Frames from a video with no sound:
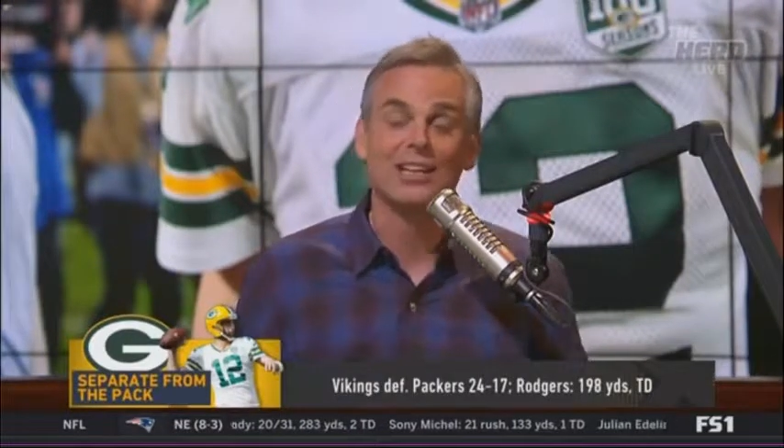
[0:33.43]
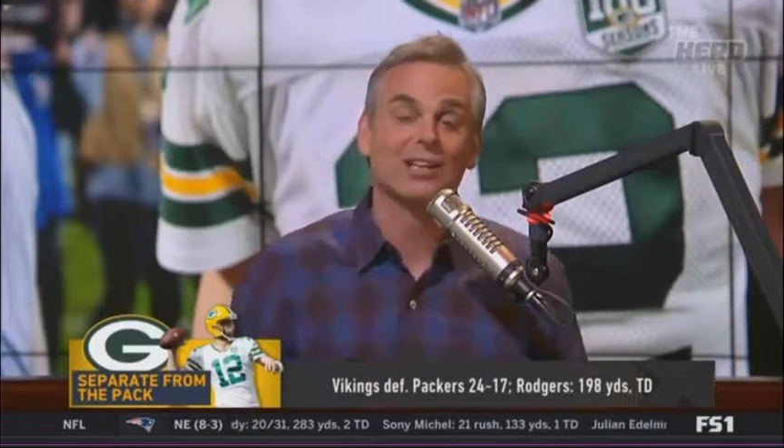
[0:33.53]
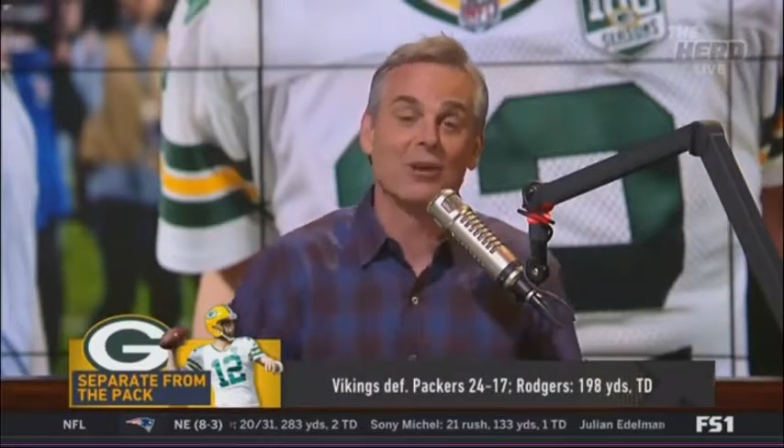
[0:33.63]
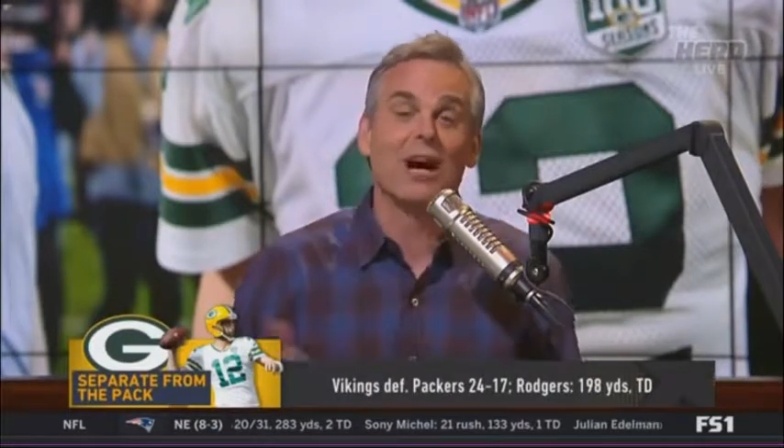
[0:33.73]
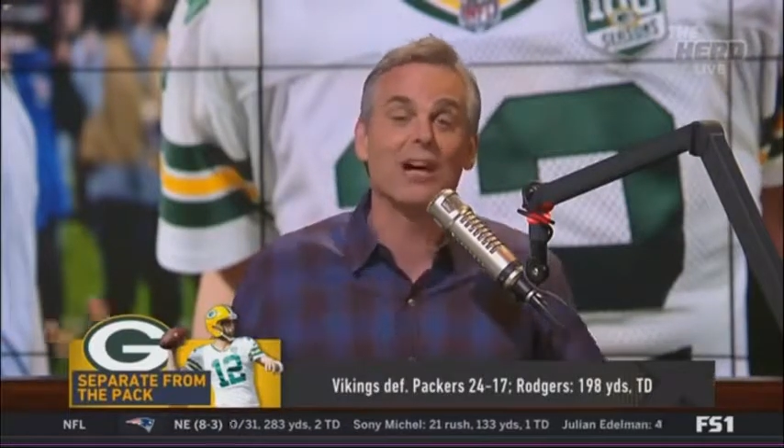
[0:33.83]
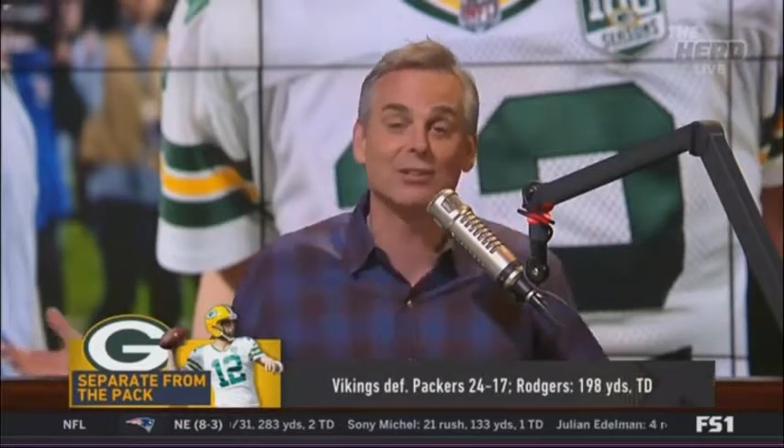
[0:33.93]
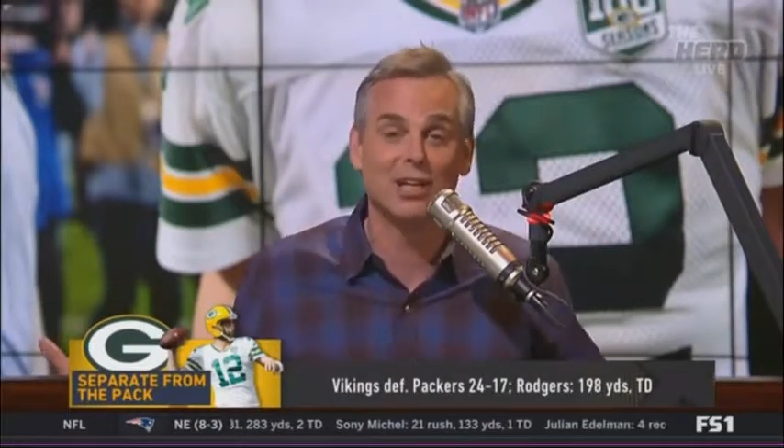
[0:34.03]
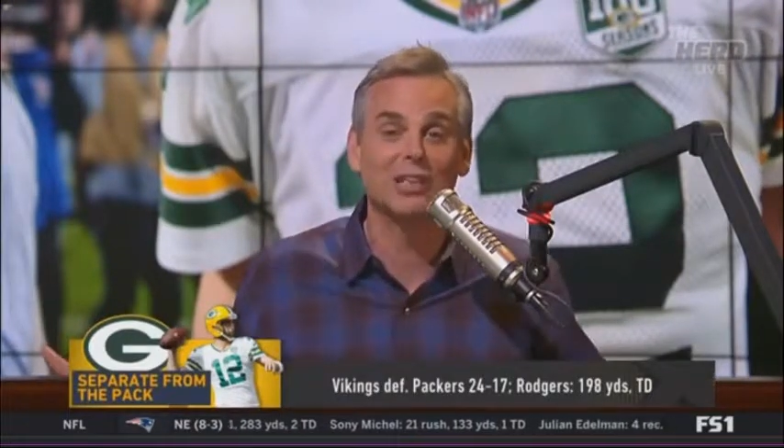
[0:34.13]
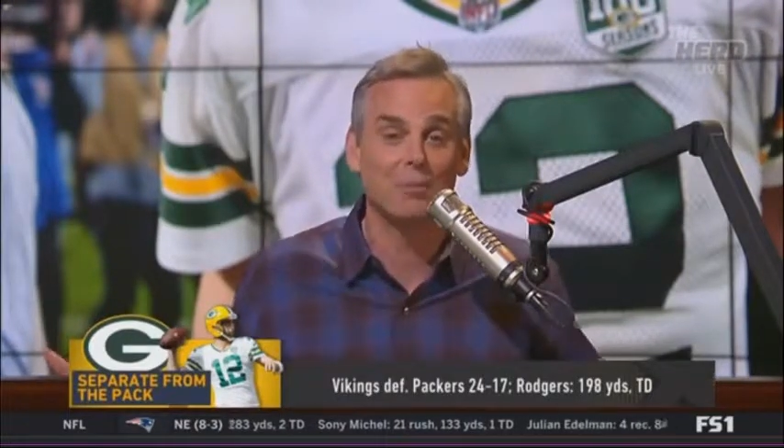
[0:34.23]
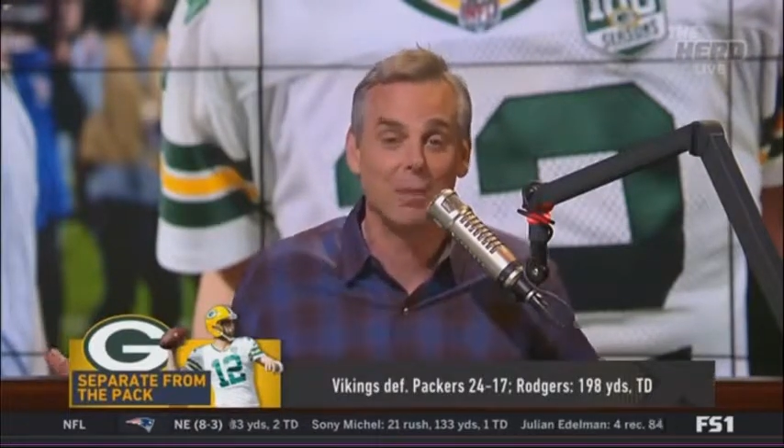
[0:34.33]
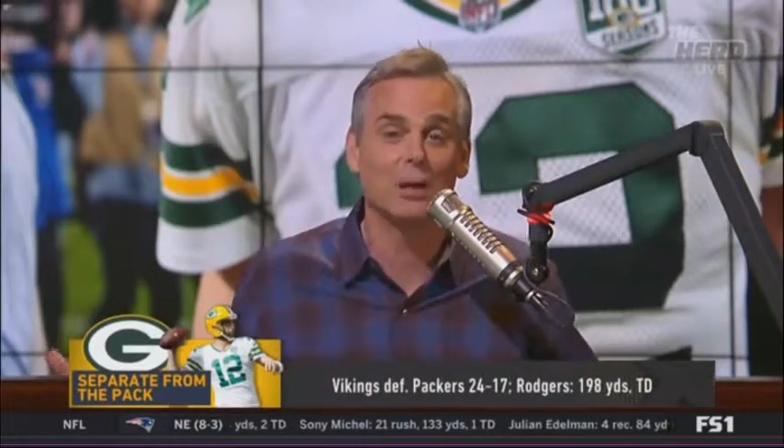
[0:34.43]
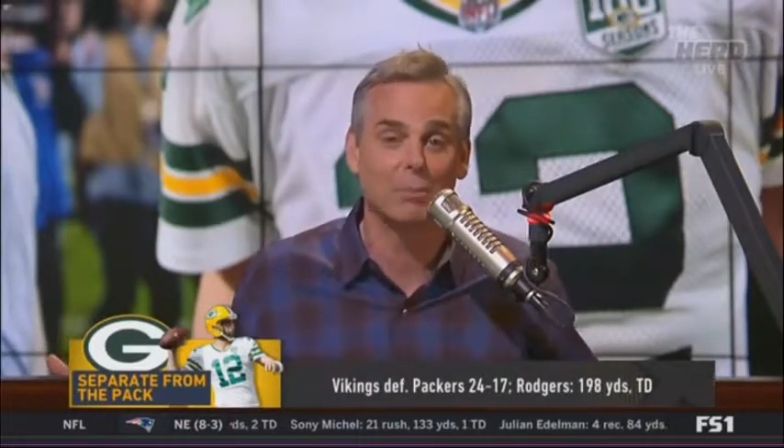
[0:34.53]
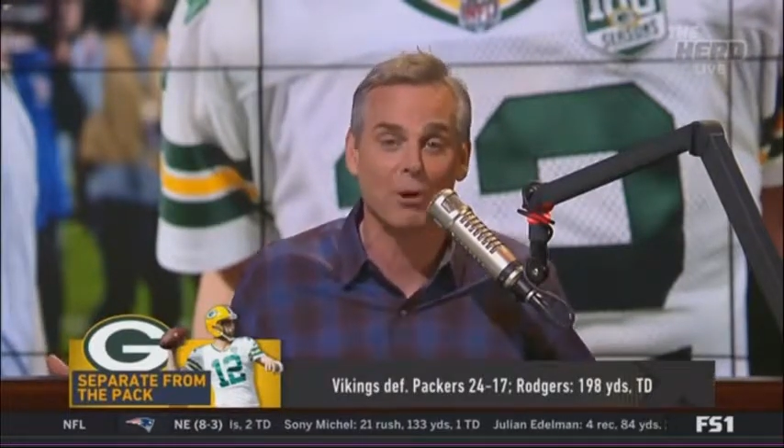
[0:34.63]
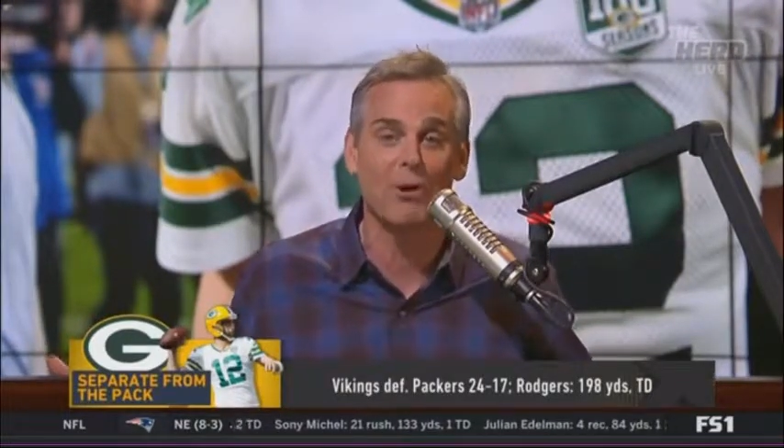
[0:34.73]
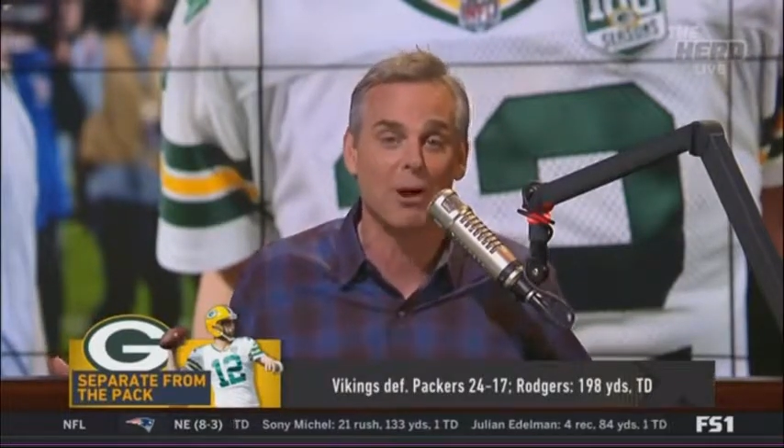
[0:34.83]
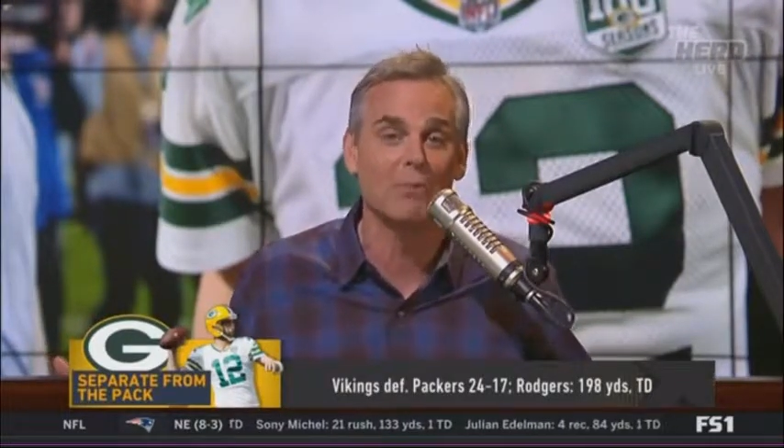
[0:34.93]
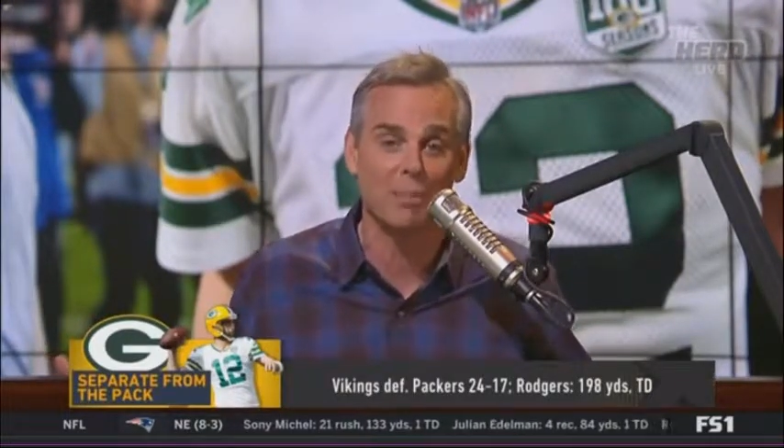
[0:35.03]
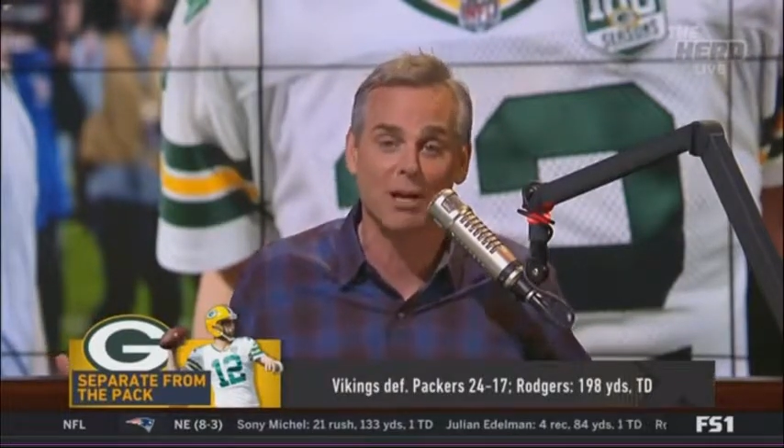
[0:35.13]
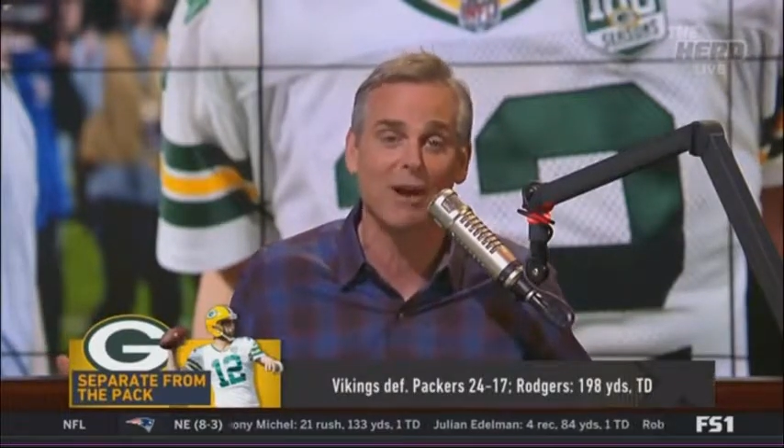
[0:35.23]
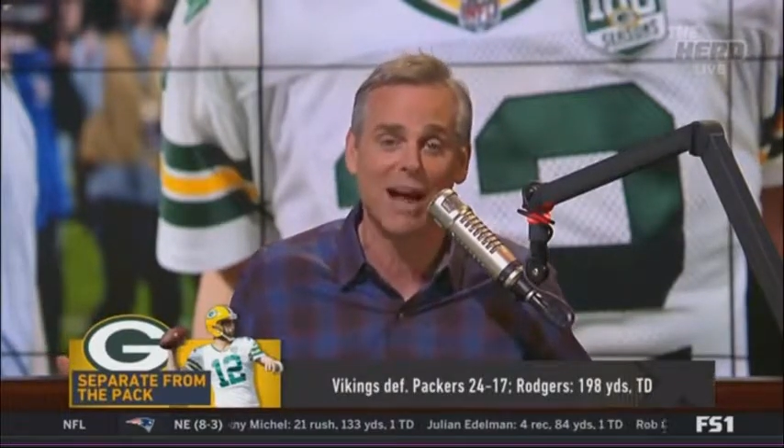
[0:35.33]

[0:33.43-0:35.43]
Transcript: because Ohio State's a better program with better